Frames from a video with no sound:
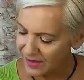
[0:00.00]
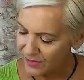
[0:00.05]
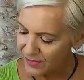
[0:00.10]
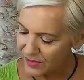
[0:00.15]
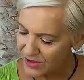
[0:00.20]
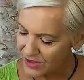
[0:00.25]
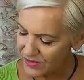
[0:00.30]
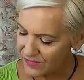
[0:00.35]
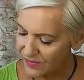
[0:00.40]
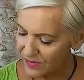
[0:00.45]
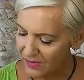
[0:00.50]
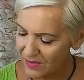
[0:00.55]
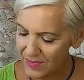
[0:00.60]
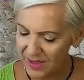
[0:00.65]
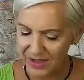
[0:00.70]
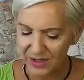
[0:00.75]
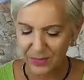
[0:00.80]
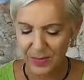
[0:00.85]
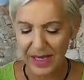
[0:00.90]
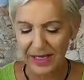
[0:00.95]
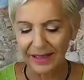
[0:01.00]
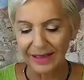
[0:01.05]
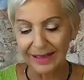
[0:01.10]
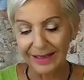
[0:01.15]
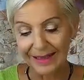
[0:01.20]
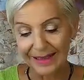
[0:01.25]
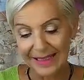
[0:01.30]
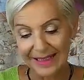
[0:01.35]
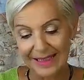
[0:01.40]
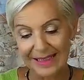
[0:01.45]
Which is very much about
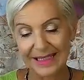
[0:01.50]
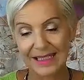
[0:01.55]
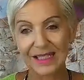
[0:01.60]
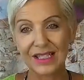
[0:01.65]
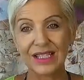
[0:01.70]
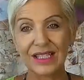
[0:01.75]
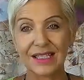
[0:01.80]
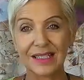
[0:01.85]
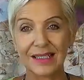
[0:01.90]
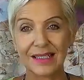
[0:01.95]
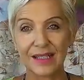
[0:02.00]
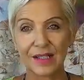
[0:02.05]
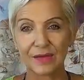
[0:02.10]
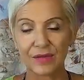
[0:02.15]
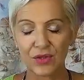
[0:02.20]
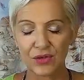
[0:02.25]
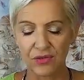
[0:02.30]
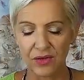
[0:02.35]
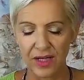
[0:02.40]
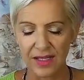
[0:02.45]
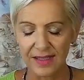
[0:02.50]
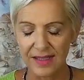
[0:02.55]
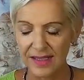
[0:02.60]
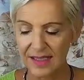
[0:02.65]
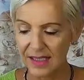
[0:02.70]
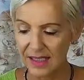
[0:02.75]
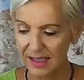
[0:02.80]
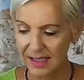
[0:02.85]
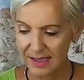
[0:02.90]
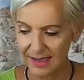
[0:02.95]
listening to yourself,
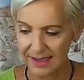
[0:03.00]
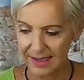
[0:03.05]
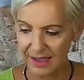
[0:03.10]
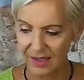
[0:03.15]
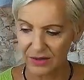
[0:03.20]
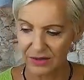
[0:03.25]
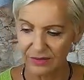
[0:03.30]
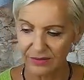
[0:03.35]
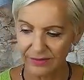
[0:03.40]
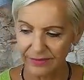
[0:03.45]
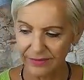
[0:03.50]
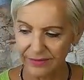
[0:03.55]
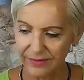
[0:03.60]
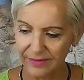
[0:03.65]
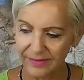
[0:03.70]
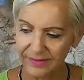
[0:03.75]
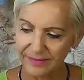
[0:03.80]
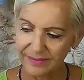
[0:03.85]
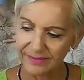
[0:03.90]
trusting yourself.